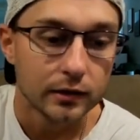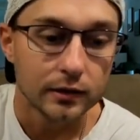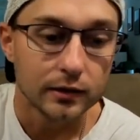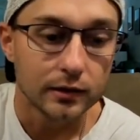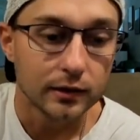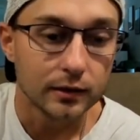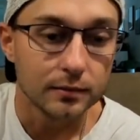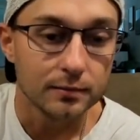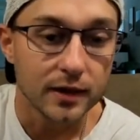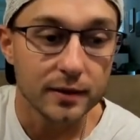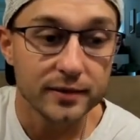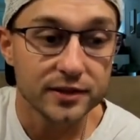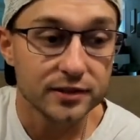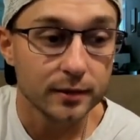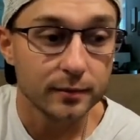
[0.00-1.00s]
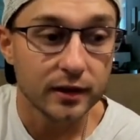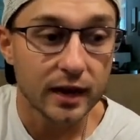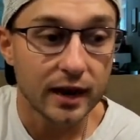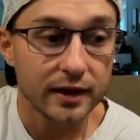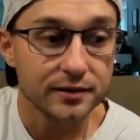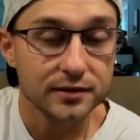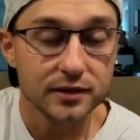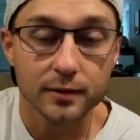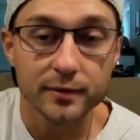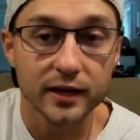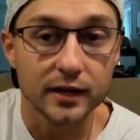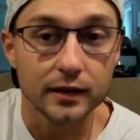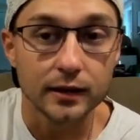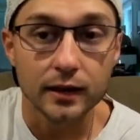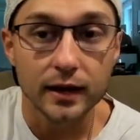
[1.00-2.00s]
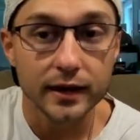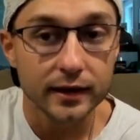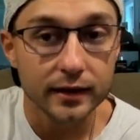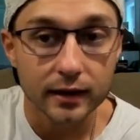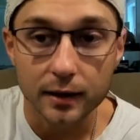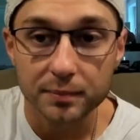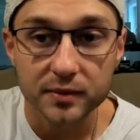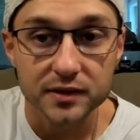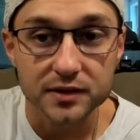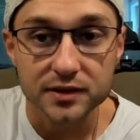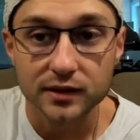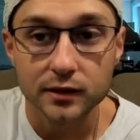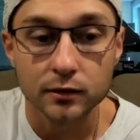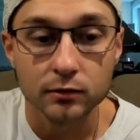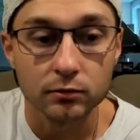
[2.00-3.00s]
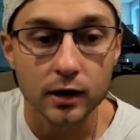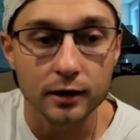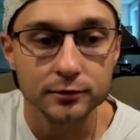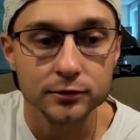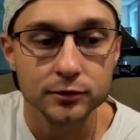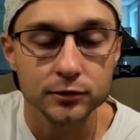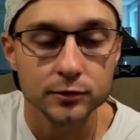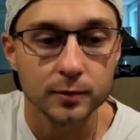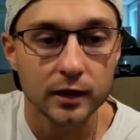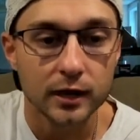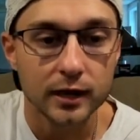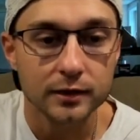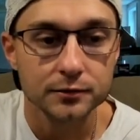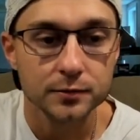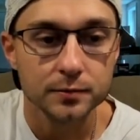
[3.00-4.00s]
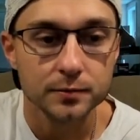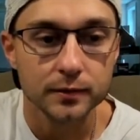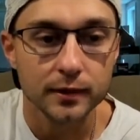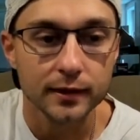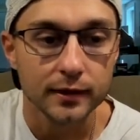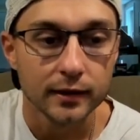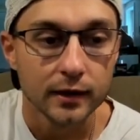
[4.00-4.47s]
Maybe some guys come in and light it up and steal roster spots. But,